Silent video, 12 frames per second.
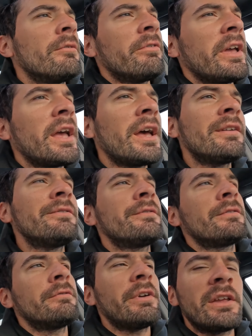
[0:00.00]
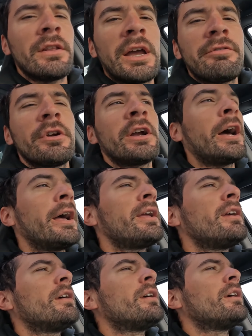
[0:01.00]
van lifer guy
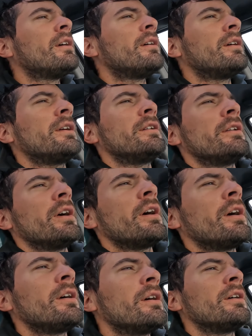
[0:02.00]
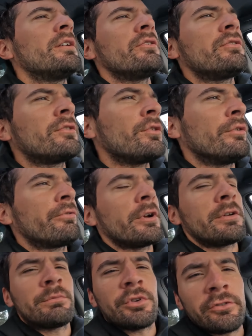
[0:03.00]
and his
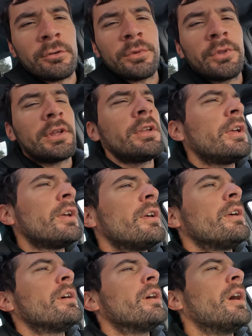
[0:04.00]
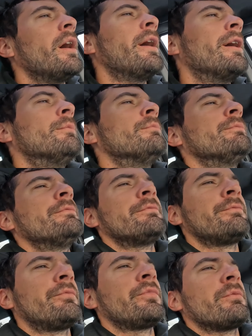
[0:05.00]
girlfriend, presumably.
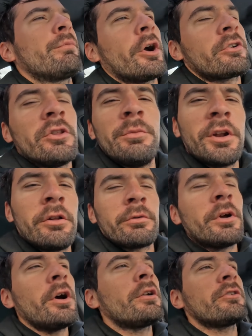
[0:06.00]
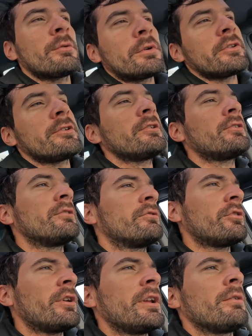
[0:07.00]
Parked in the middle of the road. I was like, what is this? I'm
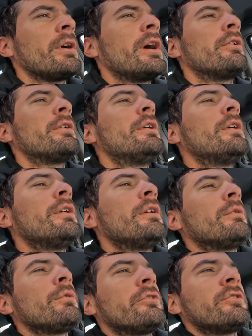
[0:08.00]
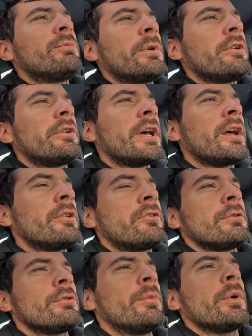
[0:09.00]
just trying to get around. Rolls his window down,
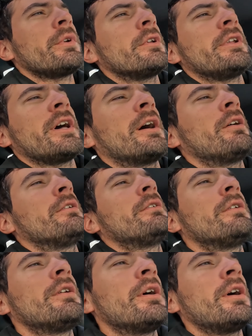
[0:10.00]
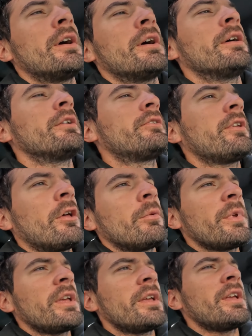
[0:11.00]
so I roll my window down,
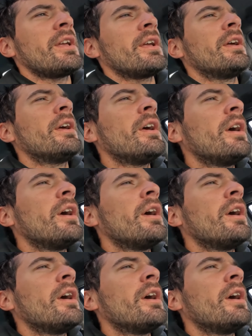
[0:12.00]
telling me